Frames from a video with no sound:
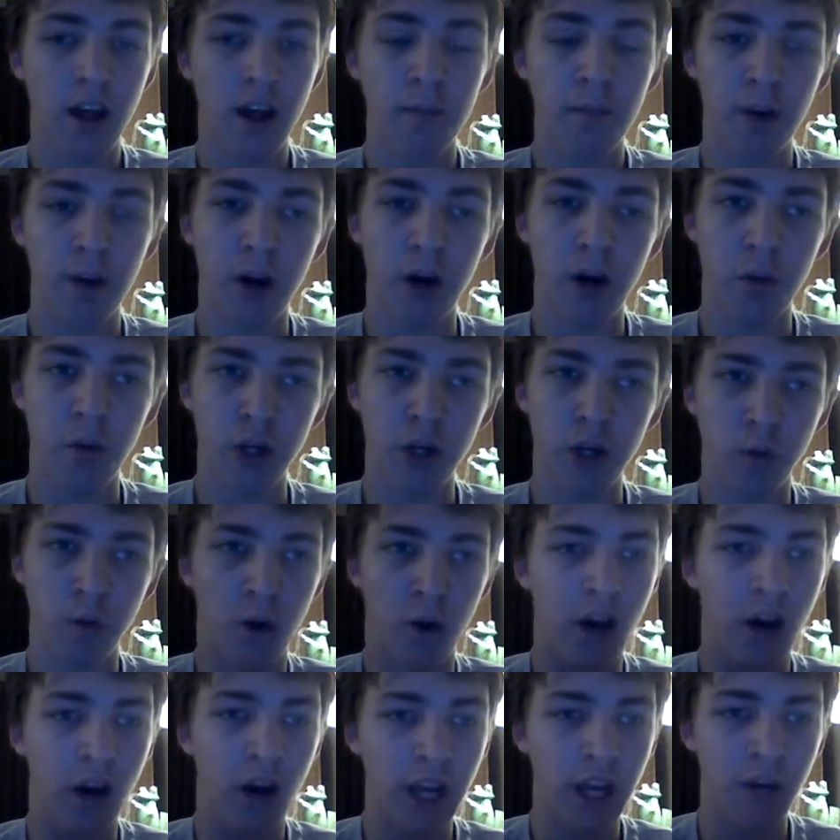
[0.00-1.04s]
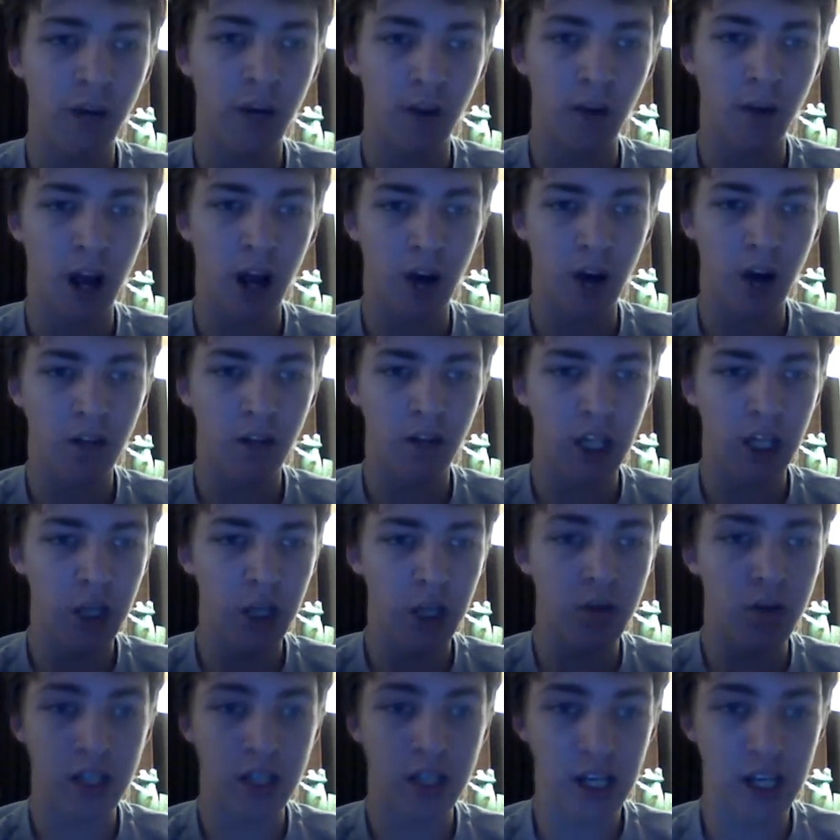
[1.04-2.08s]
But when you're walking around and you
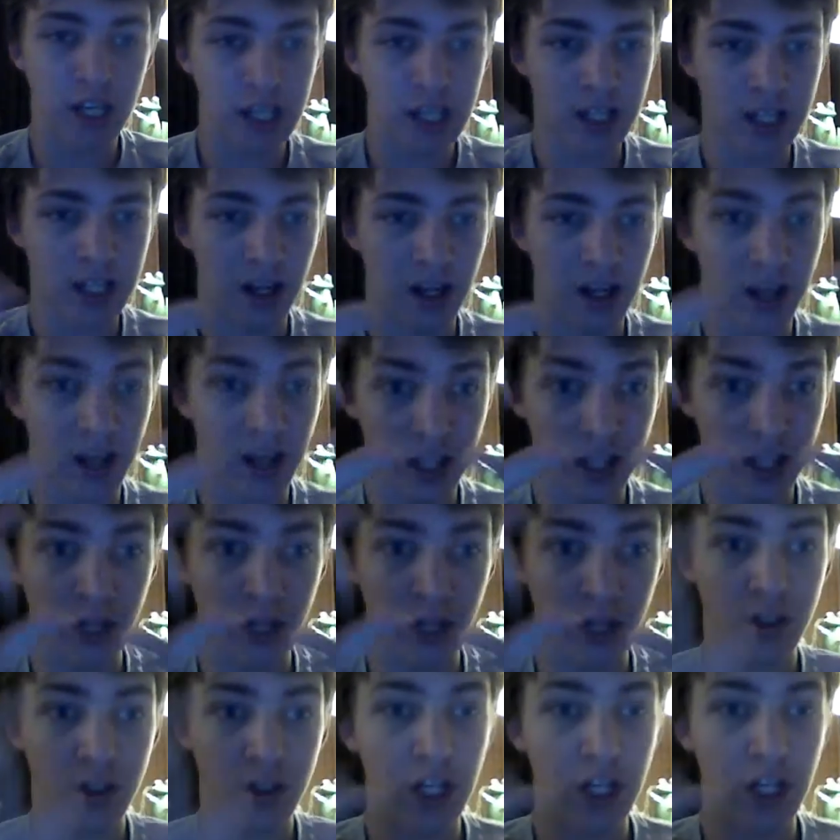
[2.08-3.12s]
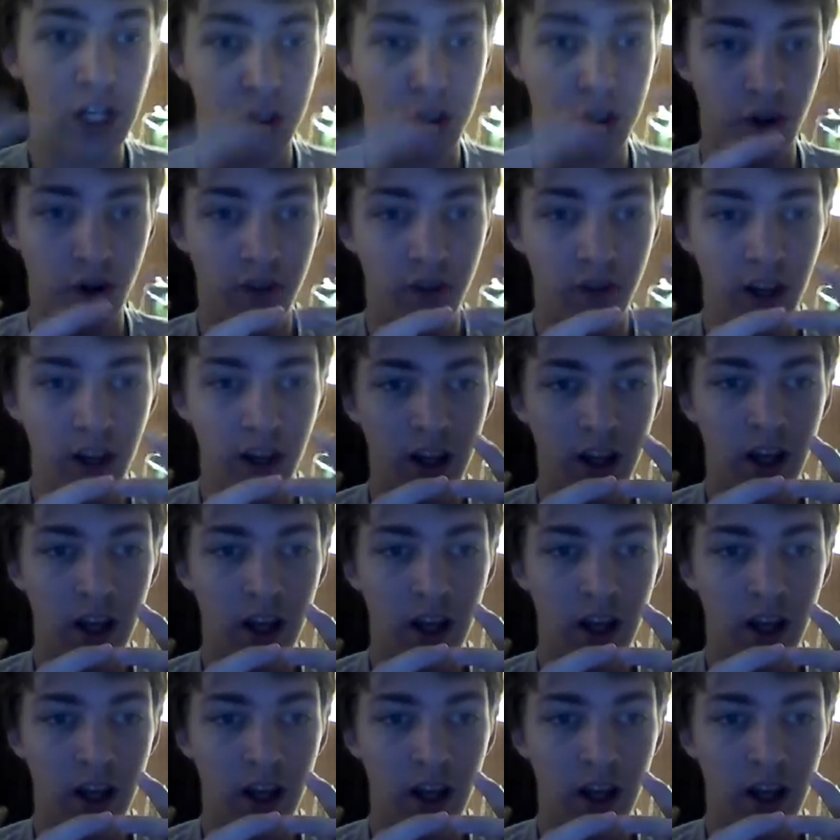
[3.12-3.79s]
see a trophy,